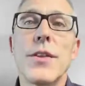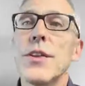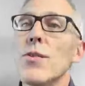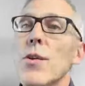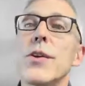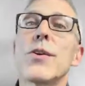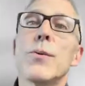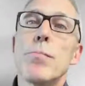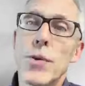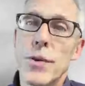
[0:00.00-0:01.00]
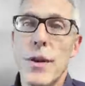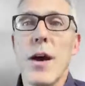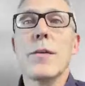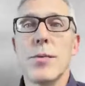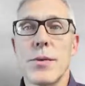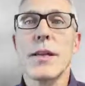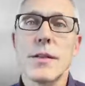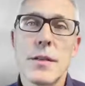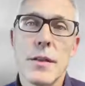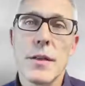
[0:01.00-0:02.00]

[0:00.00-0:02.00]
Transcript: then you're only going to burn 9%